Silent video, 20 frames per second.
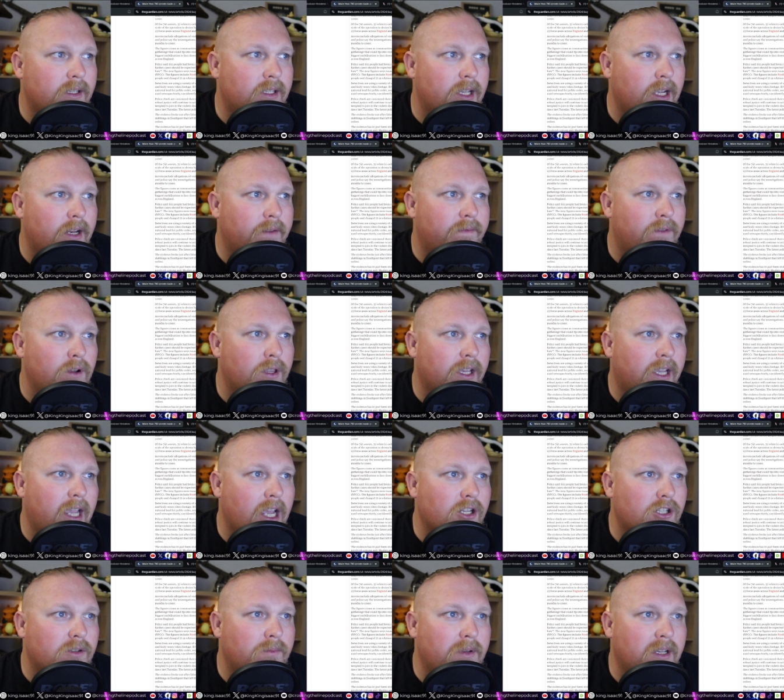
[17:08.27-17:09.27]
He said further
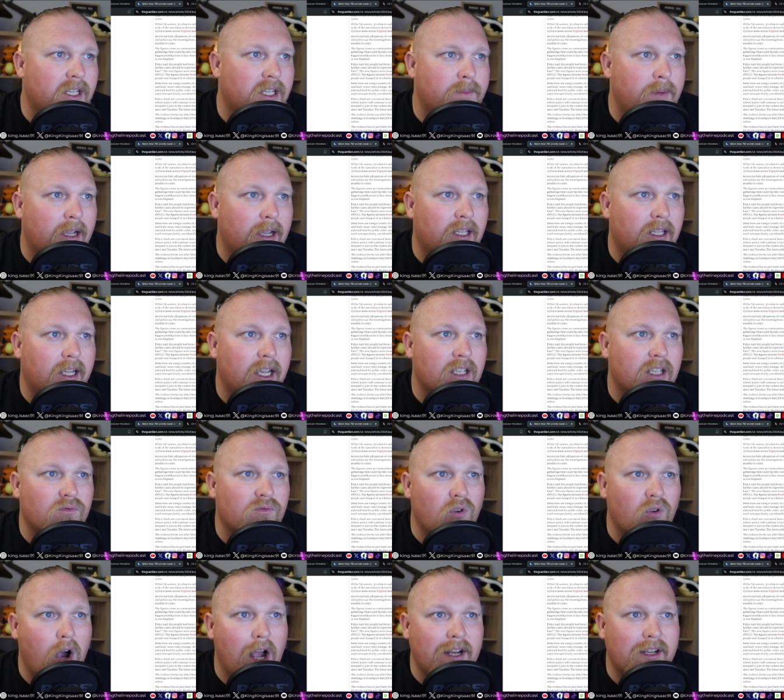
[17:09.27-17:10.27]
cases should be expected against
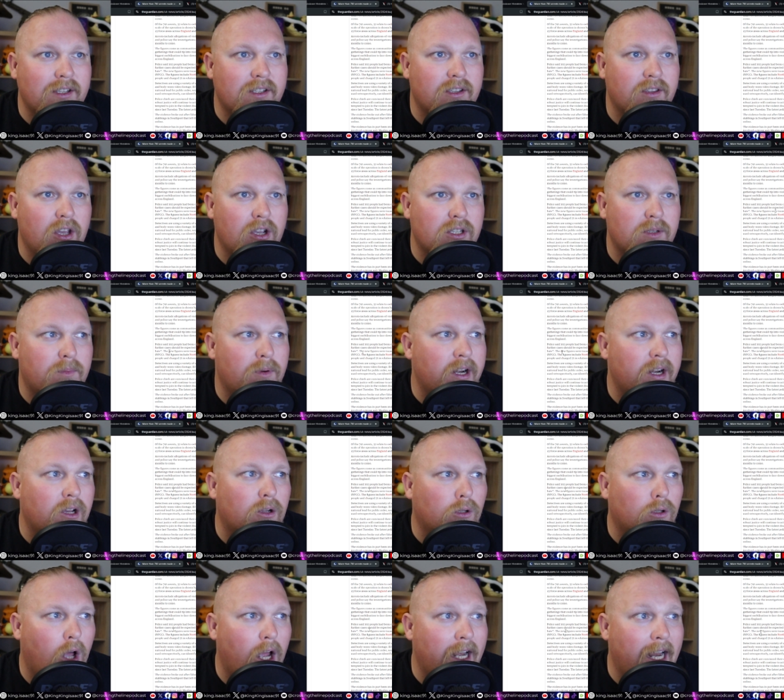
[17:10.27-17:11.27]
rioters and those spreading
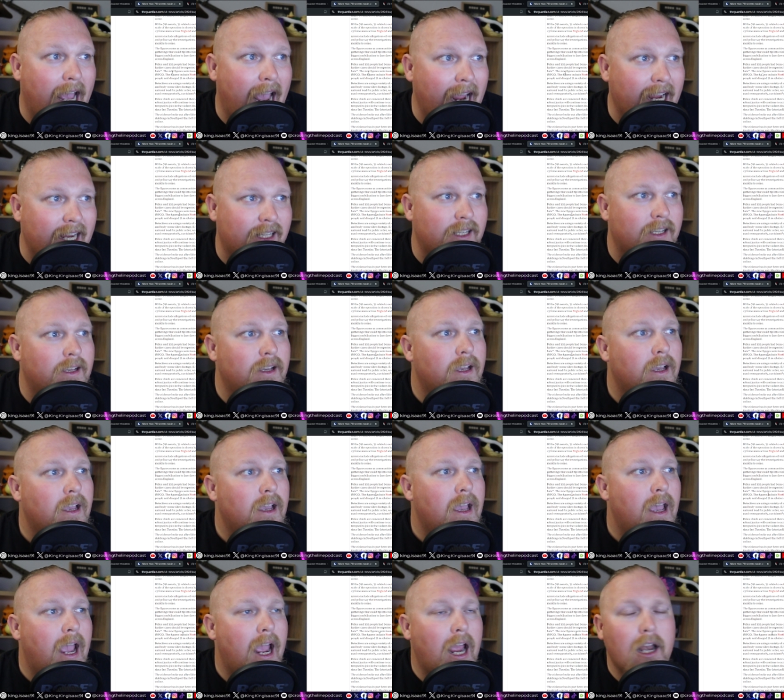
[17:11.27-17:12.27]
online hate.
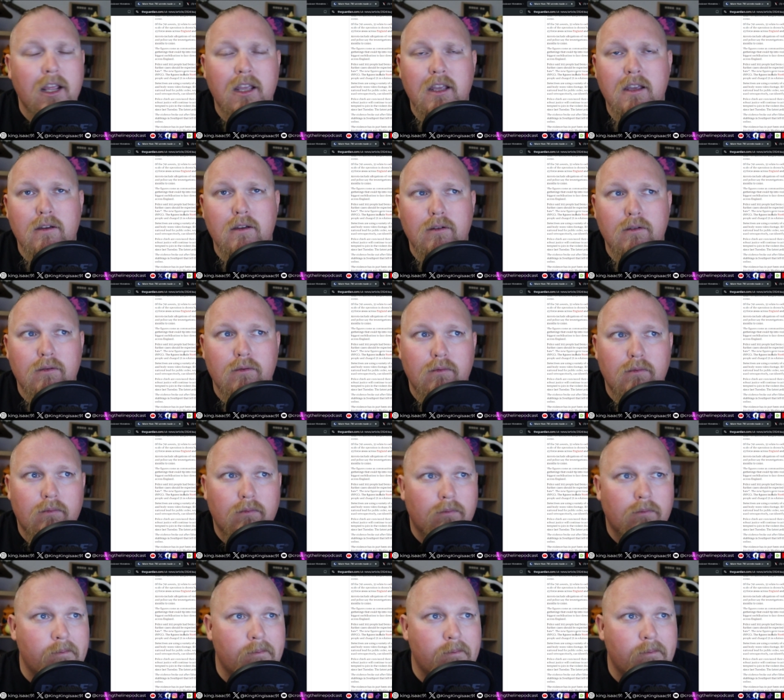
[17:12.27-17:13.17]
How do you